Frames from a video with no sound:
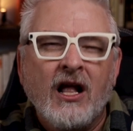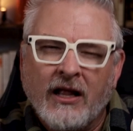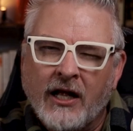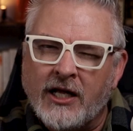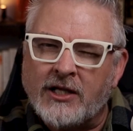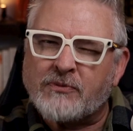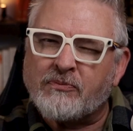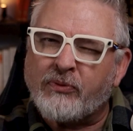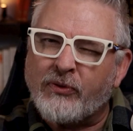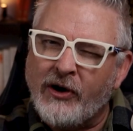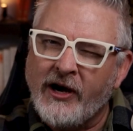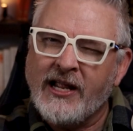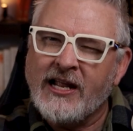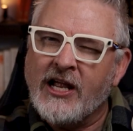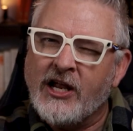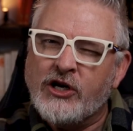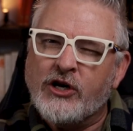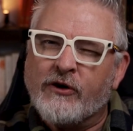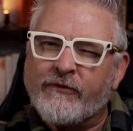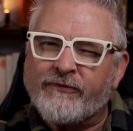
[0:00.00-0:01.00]
that's
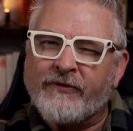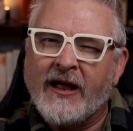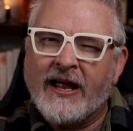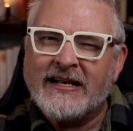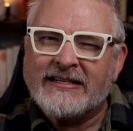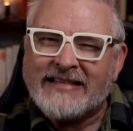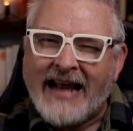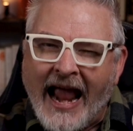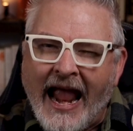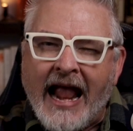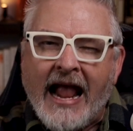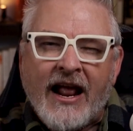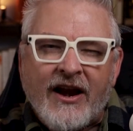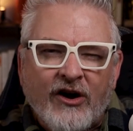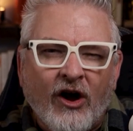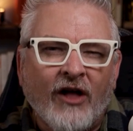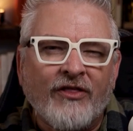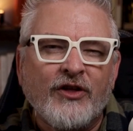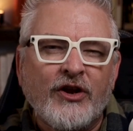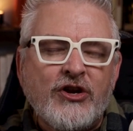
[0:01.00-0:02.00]
pretty in your face
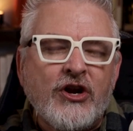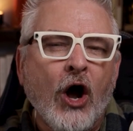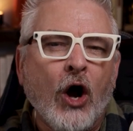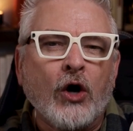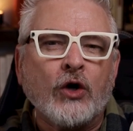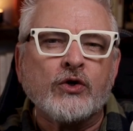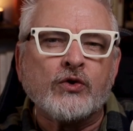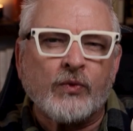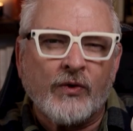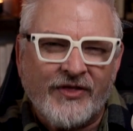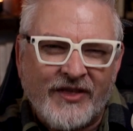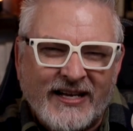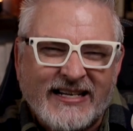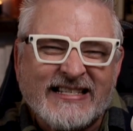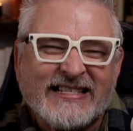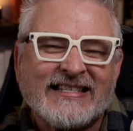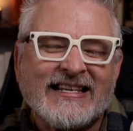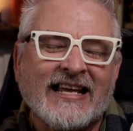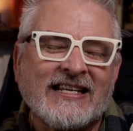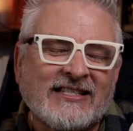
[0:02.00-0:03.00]
and on the nose with
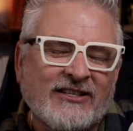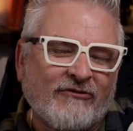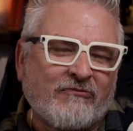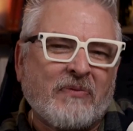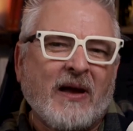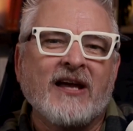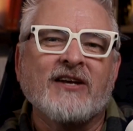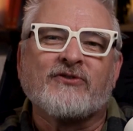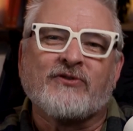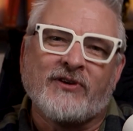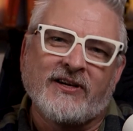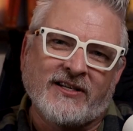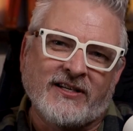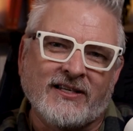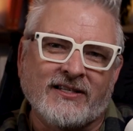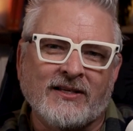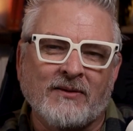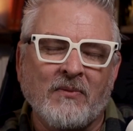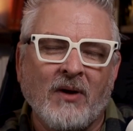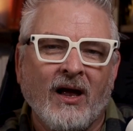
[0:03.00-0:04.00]
excessive
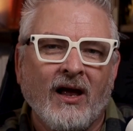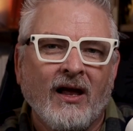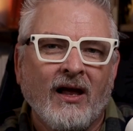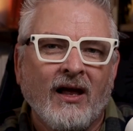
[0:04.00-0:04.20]
patriotism.